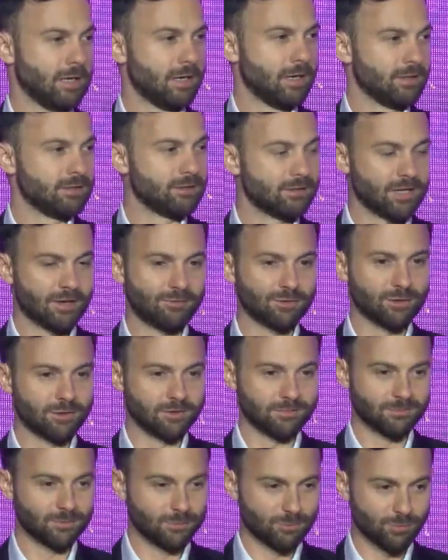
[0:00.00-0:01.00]
the
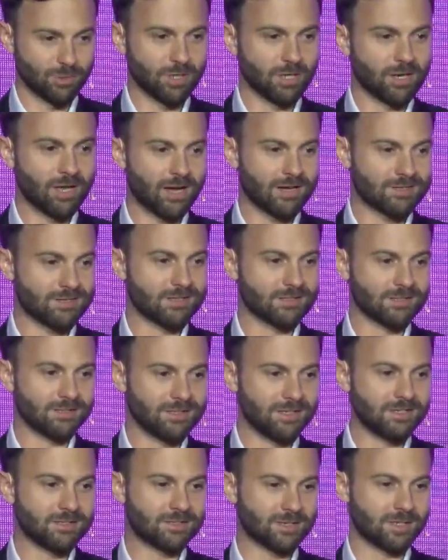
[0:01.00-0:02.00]
devil really lies in the
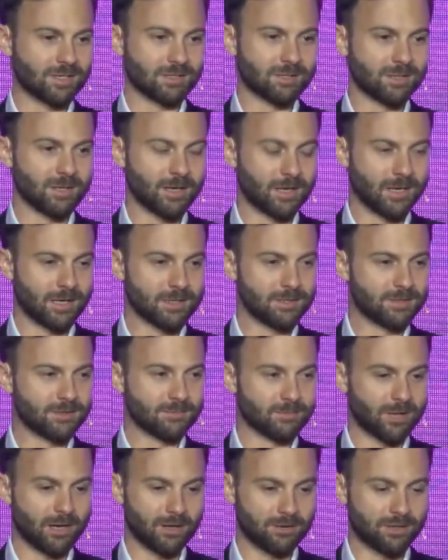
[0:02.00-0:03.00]
detail. And
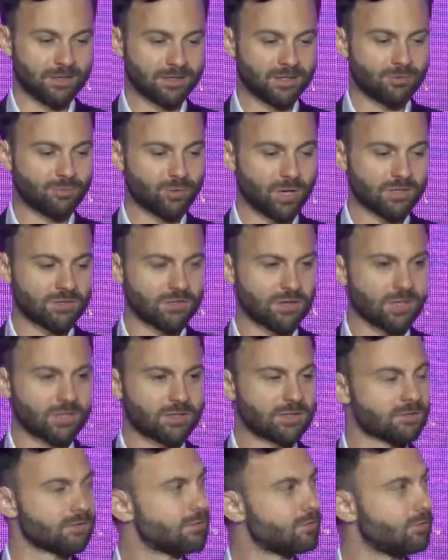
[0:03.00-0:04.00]
I think that
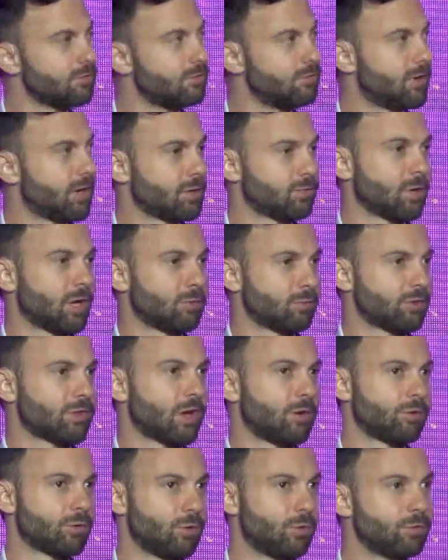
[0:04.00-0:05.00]
resonates very well with
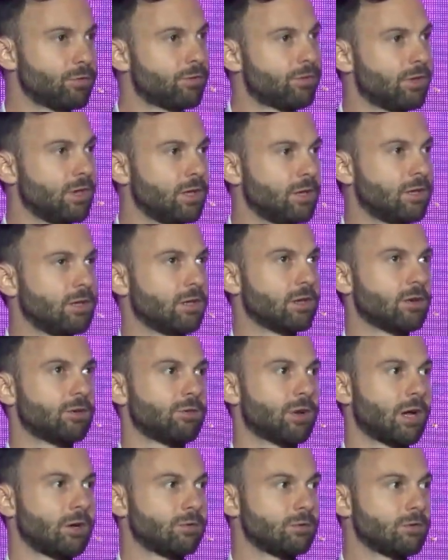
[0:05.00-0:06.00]
our own thinking
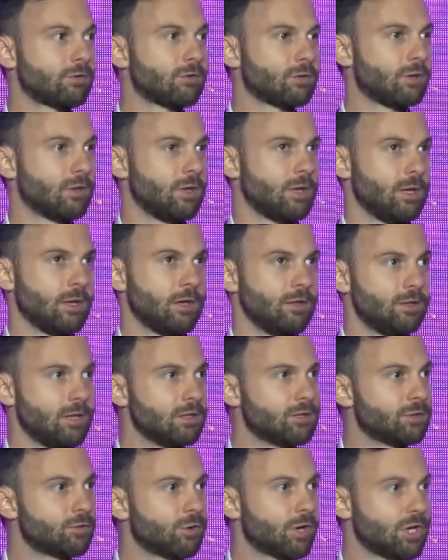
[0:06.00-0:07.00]
around the
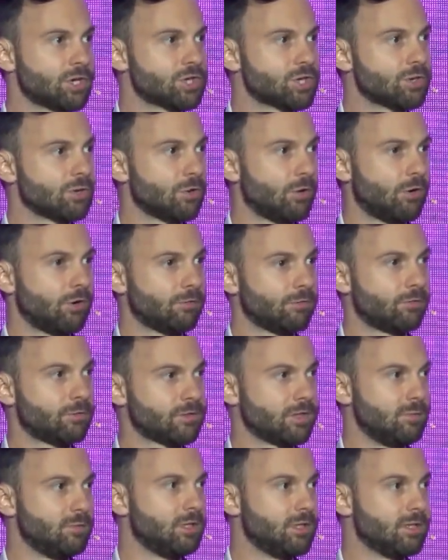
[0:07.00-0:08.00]
integration of
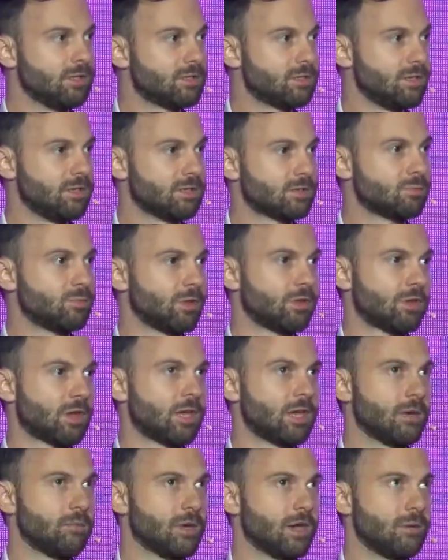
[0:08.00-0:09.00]
CBDCs with
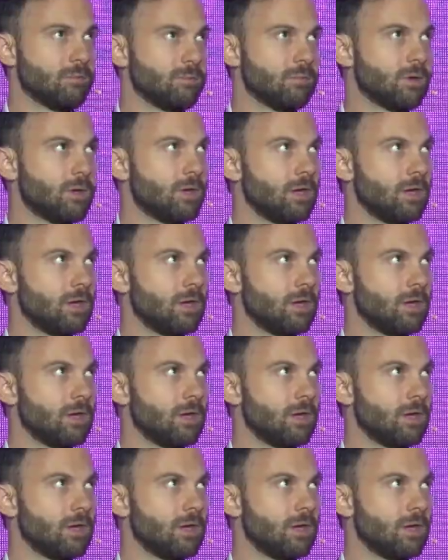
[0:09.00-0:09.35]
AMM,